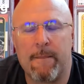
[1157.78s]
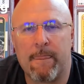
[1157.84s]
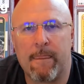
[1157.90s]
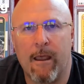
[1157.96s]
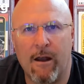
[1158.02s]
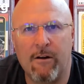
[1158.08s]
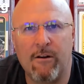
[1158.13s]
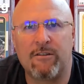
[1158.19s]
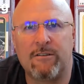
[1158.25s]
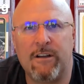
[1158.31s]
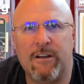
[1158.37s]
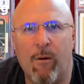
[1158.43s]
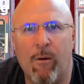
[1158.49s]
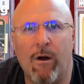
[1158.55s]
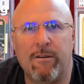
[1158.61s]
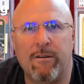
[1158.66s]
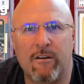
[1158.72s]

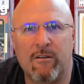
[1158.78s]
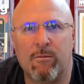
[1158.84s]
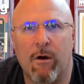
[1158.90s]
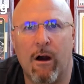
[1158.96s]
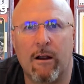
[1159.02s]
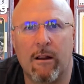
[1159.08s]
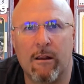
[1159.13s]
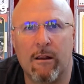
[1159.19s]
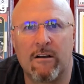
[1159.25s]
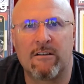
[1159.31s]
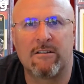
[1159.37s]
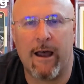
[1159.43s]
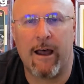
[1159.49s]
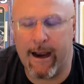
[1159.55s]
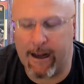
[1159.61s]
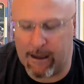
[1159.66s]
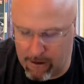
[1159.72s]
understand what this market looks
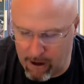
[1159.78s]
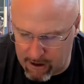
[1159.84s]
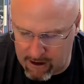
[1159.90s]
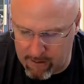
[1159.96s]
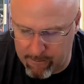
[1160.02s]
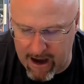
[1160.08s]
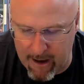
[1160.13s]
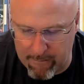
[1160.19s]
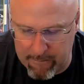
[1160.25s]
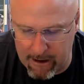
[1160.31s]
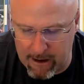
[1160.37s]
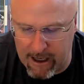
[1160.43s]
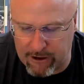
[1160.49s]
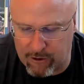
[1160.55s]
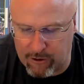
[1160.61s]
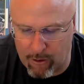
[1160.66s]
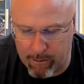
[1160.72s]
like, look at the
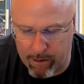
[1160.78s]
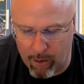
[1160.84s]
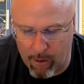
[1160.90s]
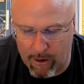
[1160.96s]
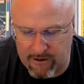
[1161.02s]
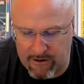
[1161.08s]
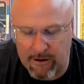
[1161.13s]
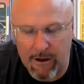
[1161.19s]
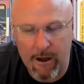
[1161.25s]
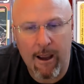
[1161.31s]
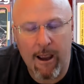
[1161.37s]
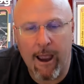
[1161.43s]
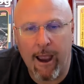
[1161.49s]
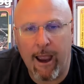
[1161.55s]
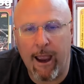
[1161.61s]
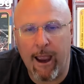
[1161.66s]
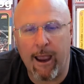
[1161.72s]
population reports,
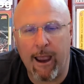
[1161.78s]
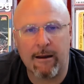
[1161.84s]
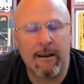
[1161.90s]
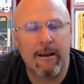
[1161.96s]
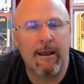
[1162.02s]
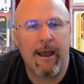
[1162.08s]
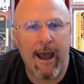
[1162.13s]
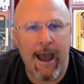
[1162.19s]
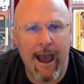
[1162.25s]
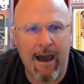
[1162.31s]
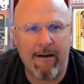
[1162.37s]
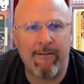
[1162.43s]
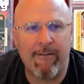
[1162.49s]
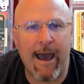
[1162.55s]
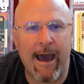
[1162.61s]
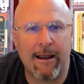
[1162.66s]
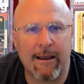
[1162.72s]
and have
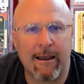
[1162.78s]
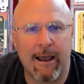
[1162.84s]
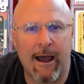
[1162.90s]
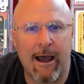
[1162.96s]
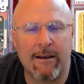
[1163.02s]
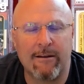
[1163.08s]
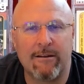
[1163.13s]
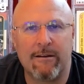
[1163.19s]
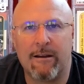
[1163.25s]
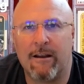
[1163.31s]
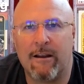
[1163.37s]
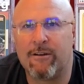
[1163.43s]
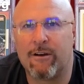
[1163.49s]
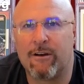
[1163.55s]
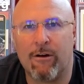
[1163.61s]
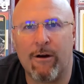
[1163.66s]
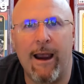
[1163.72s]
at it, guys. It's a
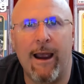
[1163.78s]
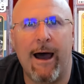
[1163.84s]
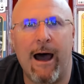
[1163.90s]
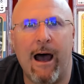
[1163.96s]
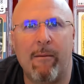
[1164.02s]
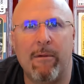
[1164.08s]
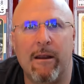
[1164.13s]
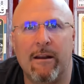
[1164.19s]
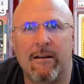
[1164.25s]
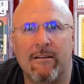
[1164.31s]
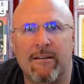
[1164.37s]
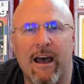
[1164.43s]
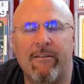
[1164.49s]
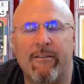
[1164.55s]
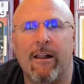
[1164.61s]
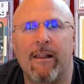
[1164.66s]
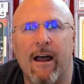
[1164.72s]
great hobby, and it's
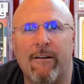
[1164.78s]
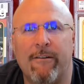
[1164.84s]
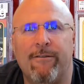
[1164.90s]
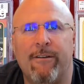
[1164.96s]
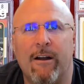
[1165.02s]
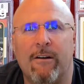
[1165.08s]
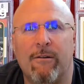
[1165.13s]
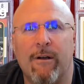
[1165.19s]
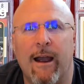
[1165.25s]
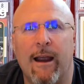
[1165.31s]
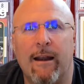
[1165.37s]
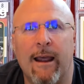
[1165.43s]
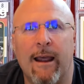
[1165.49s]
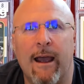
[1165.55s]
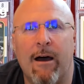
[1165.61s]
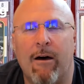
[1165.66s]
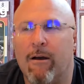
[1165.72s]
having a lot of fun right
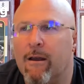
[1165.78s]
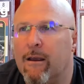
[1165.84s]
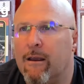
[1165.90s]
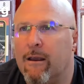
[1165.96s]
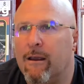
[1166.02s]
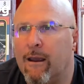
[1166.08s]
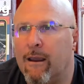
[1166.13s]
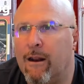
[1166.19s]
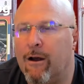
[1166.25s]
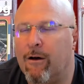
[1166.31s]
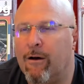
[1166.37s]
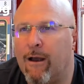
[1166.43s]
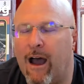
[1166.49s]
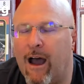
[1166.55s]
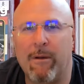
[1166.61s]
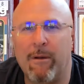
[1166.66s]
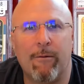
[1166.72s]
now.
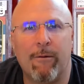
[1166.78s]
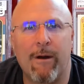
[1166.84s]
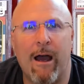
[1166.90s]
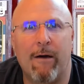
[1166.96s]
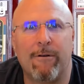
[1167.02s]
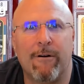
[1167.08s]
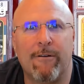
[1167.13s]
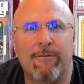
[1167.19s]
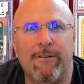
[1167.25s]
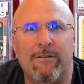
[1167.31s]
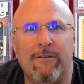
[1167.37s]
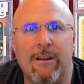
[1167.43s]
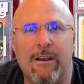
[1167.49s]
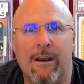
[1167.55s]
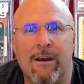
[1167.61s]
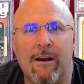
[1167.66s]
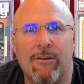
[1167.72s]
I've been around for 50
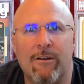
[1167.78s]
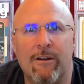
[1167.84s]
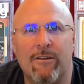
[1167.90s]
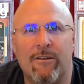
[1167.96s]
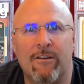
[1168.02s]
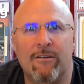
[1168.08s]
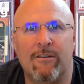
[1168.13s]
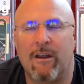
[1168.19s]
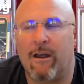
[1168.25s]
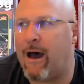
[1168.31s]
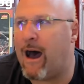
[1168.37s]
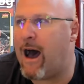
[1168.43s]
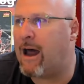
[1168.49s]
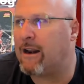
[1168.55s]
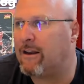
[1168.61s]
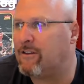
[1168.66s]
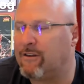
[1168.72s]
years, and this is the
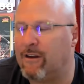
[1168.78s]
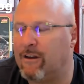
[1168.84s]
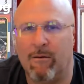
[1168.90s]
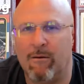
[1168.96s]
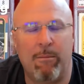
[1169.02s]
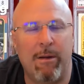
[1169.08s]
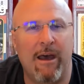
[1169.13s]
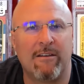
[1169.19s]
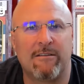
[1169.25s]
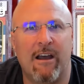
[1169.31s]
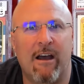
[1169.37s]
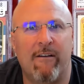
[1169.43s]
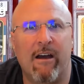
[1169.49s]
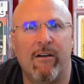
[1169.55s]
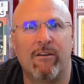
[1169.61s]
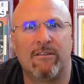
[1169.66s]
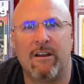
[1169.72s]
hottest and the best I've
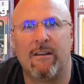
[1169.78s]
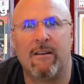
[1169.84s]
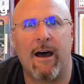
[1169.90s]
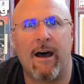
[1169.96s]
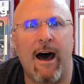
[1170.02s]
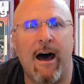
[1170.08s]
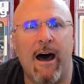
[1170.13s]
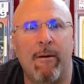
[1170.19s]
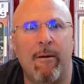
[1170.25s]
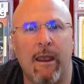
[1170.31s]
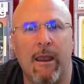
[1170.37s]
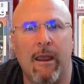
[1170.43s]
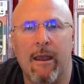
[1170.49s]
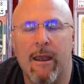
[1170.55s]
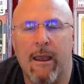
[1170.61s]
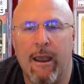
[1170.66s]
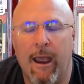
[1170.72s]
ever seen the hobby.
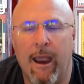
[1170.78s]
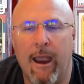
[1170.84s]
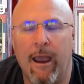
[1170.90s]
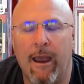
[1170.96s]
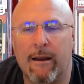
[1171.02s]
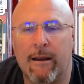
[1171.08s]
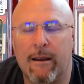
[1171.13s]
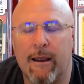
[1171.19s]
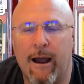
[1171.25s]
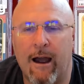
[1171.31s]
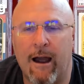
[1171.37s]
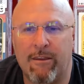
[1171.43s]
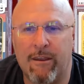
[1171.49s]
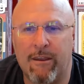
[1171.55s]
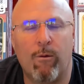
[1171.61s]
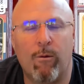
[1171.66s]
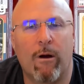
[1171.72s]
And I
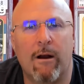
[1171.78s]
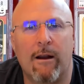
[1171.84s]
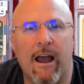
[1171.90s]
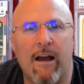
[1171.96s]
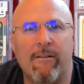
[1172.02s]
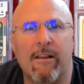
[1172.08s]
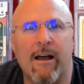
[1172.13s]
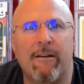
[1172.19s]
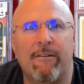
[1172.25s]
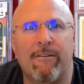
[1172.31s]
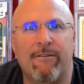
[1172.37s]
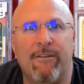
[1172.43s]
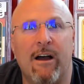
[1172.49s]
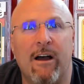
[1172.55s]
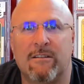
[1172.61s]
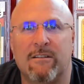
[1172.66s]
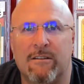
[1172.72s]
think we're going to have a lot of
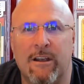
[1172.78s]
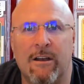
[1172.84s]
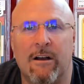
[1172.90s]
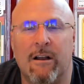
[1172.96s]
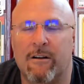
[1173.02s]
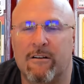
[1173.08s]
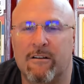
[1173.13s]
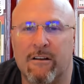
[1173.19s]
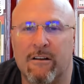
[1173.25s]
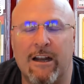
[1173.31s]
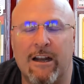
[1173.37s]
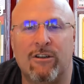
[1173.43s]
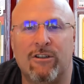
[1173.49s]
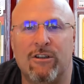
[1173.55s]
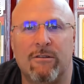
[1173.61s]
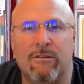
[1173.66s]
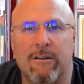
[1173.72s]
fun still. And there's a lot of
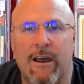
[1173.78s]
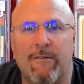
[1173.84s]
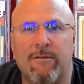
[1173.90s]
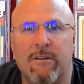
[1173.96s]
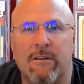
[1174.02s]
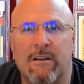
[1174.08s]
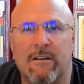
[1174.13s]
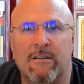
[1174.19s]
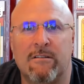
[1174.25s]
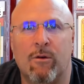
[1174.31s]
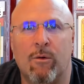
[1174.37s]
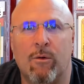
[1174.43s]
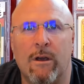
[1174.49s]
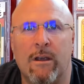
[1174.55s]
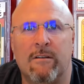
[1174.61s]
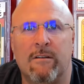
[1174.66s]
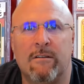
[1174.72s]
juice left in this
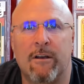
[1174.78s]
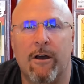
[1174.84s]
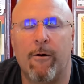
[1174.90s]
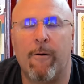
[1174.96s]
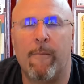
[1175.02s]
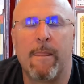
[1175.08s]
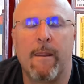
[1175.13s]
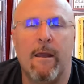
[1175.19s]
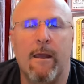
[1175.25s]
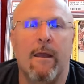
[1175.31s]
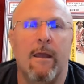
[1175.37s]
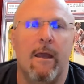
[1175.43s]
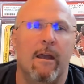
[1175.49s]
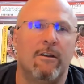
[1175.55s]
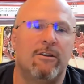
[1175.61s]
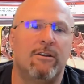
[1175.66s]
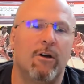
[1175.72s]
squeeze. So
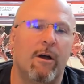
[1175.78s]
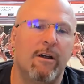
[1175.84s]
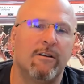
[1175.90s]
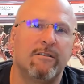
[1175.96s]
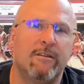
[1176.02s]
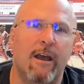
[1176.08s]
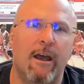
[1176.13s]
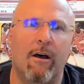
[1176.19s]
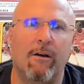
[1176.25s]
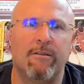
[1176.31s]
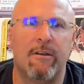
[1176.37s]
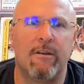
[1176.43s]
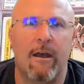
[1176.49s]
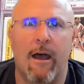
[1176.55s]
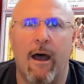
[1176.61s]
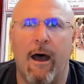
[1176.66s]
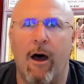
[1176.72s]
enjoy yourselves.
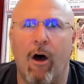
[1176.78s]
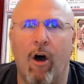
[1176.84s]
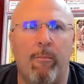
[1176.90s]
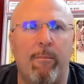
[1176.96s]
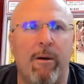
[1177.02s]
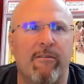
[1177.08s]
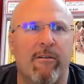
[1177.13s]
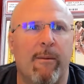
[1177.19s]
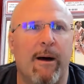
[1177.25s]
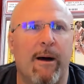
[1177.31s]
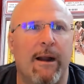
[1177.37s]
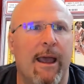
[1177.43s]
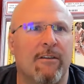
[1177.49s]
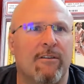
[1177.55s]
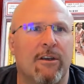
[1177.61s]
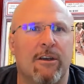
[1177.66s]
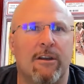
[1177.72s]
I hope everybody has
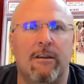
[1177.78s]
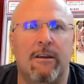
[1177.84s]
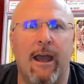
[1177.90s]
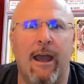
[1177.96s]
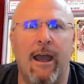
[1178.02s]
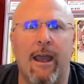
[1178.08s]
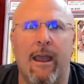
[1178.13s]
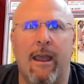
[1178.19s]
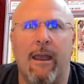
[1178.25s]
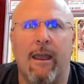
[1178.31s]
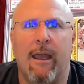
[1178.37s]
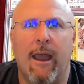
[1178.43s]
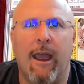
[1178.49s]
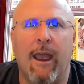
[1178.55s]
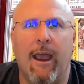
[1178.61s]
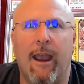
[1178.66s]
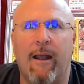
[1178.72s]
a good day.
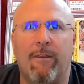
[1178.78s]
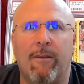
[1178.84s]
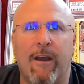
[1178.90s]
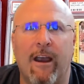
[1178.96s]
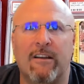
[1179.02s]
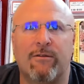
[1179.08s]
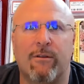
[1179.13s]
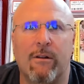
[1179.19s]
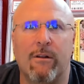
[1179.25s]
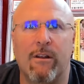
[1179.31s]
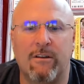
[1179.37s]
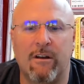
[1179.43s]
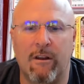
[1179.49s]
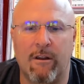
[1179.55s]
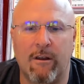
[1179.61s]
And thanks for listening to The